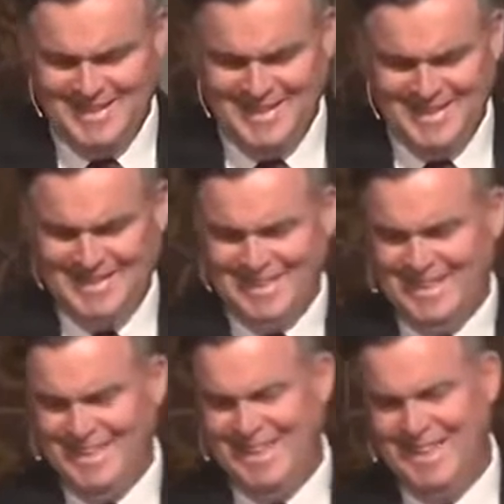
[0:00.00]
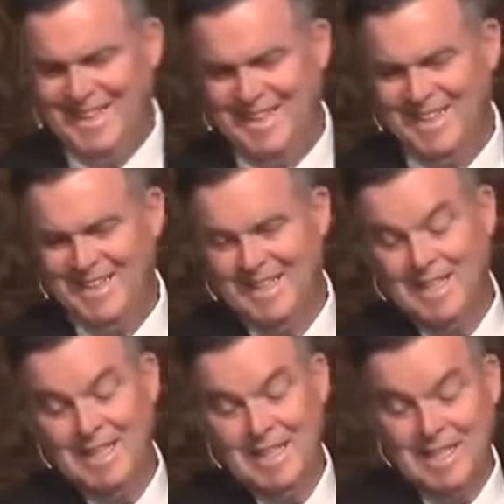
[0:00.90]

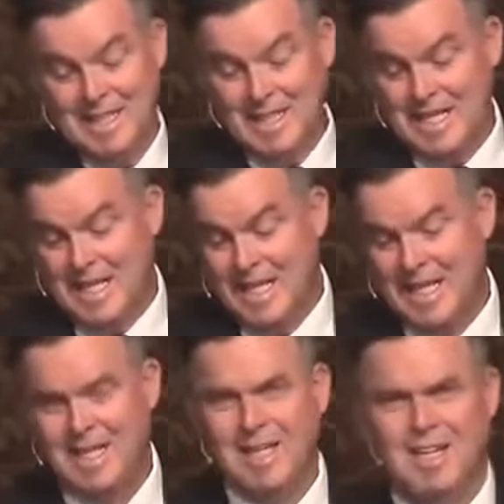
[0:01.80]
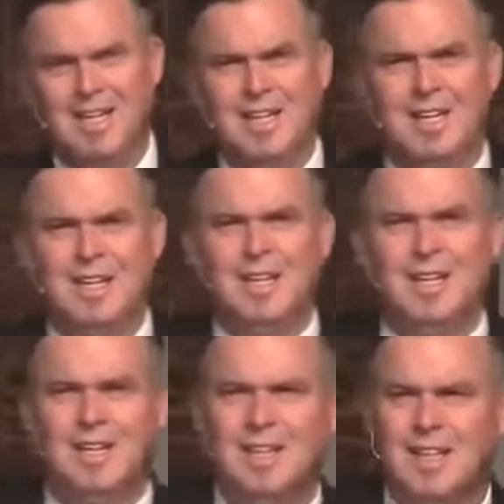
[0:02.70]
No one is speaking in this clip.